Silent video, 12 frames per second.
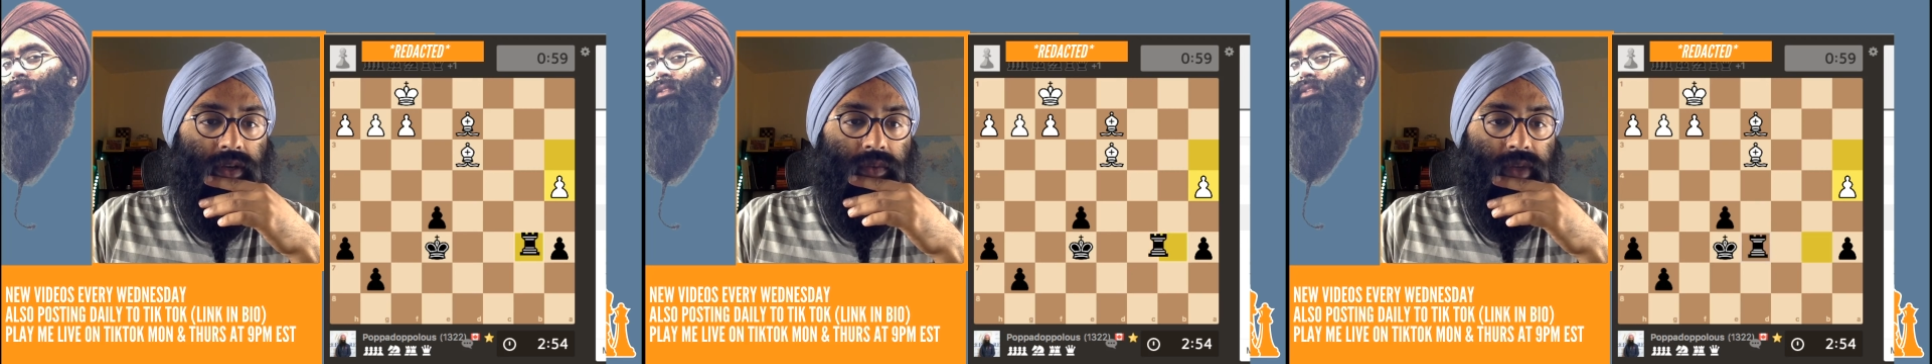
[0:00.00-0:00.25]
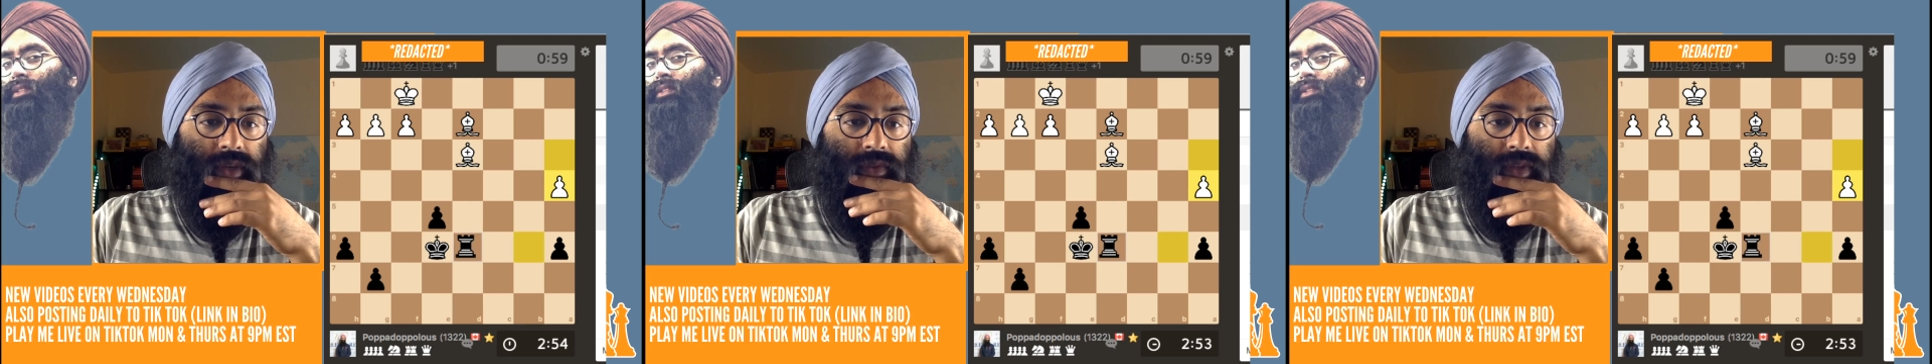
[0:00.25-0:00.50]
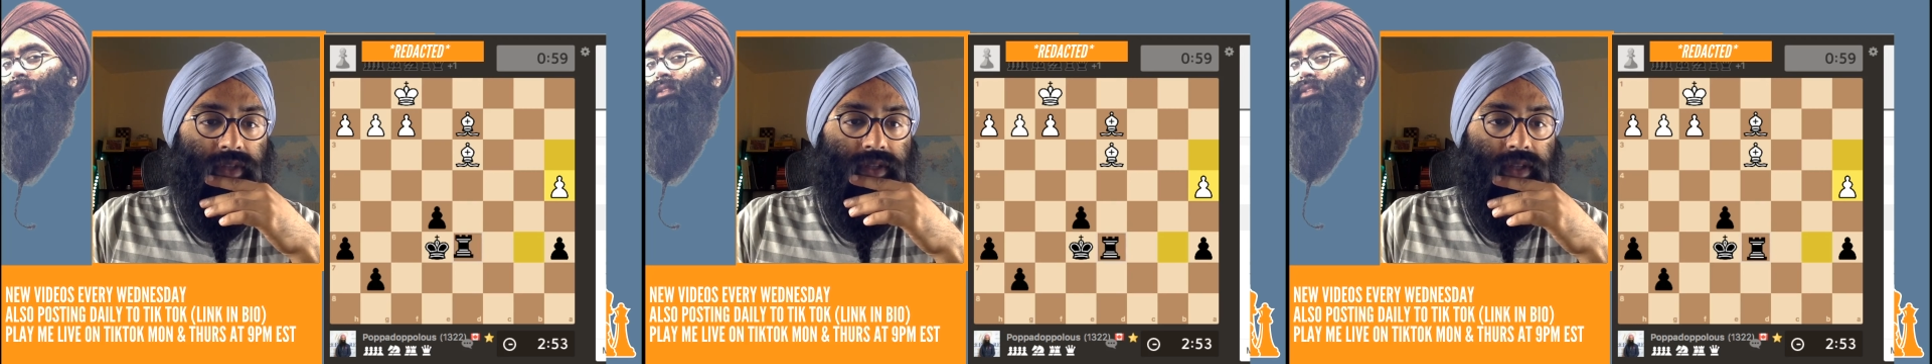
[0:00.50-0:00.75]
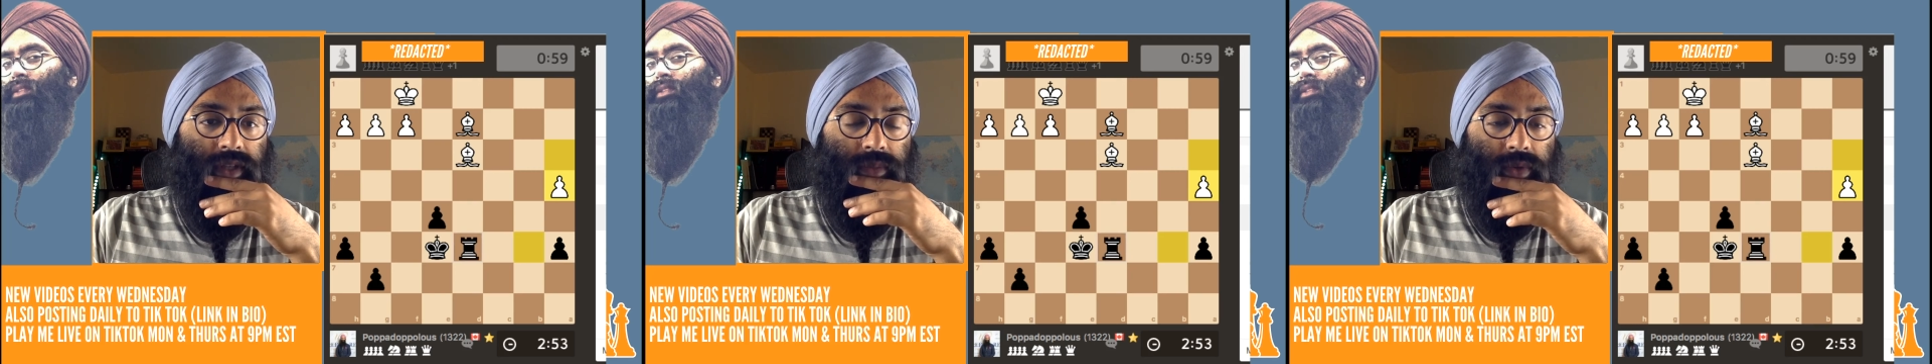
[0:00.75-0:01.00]
We have this to
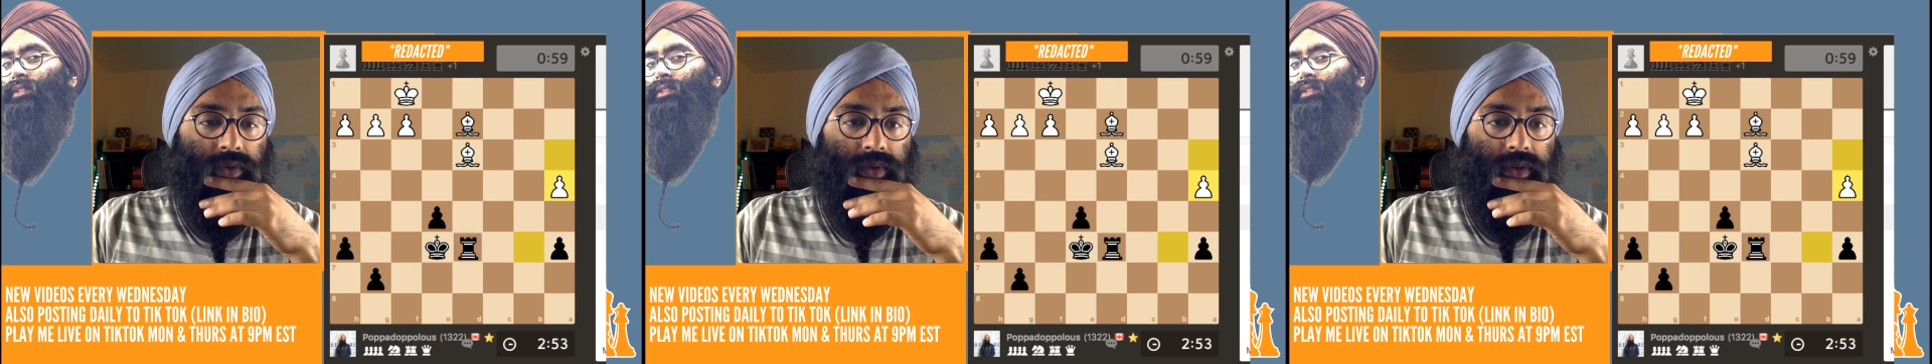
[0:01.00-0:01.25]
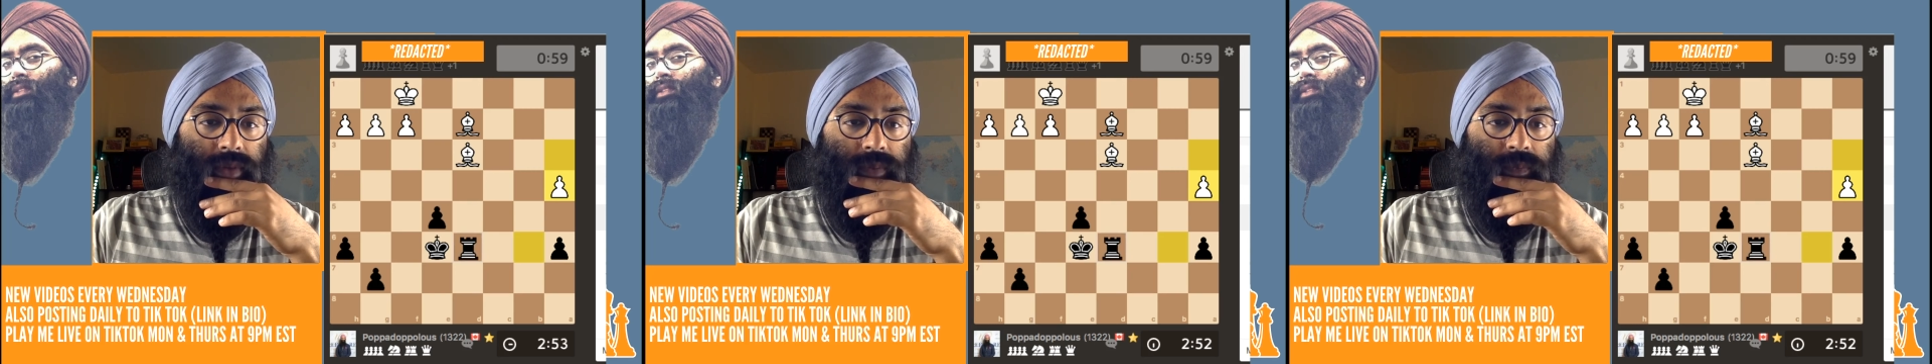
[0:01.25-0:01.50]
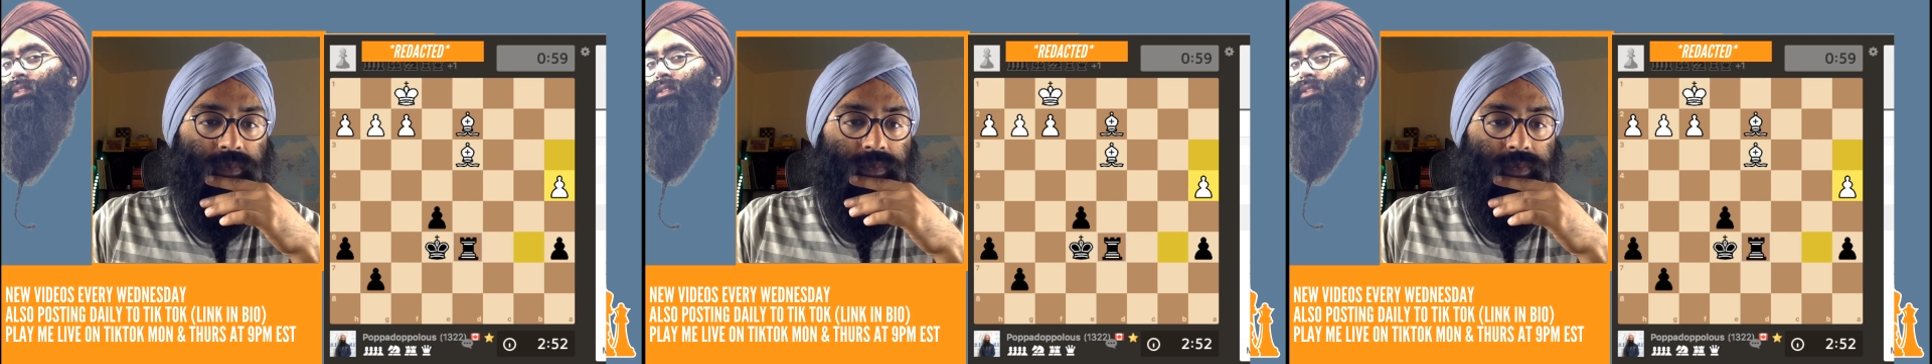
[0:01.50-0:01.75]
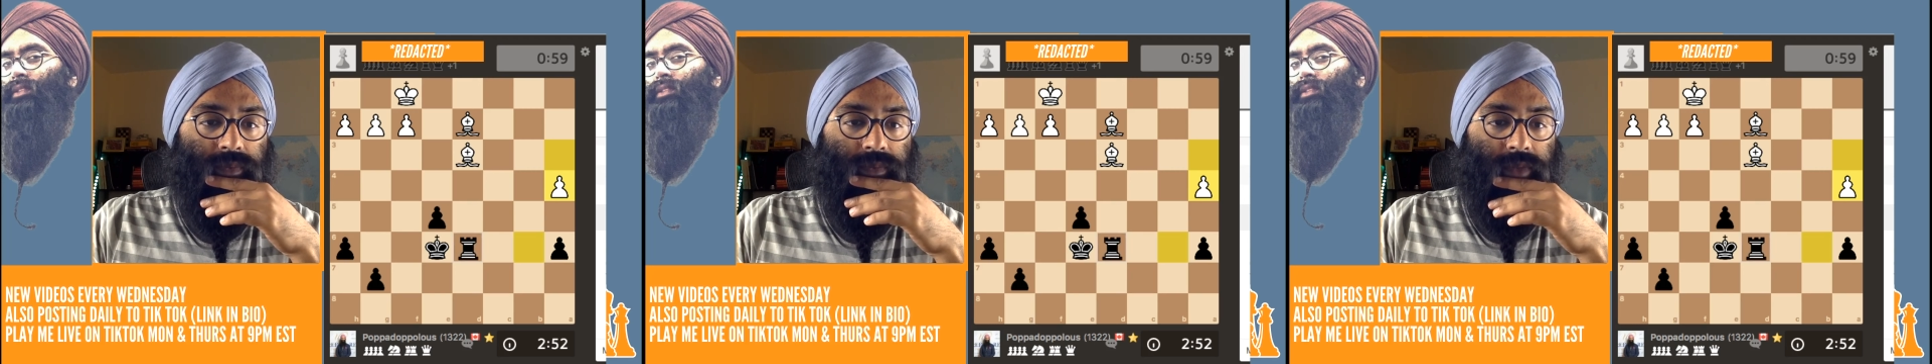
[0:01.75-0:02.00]
hit both of them.
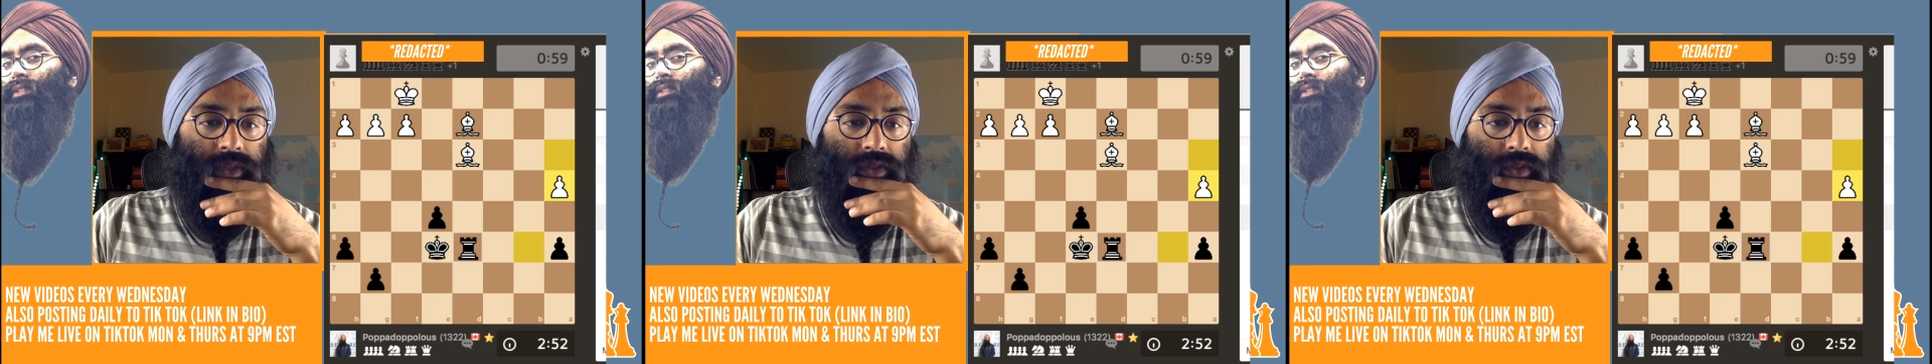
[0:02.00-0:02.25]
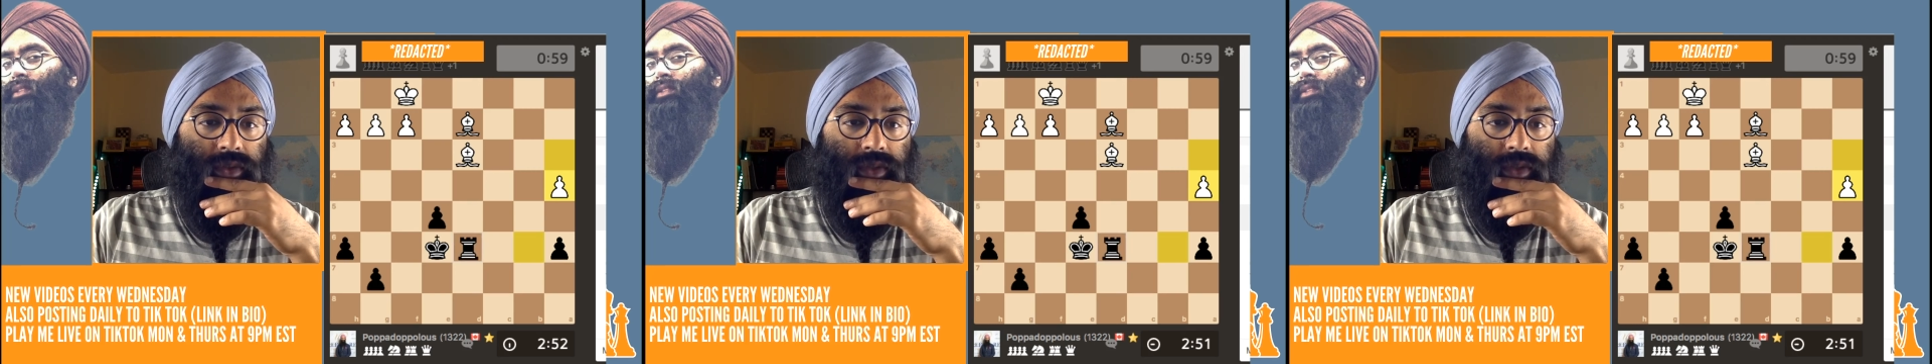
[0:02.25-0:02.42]
Let's do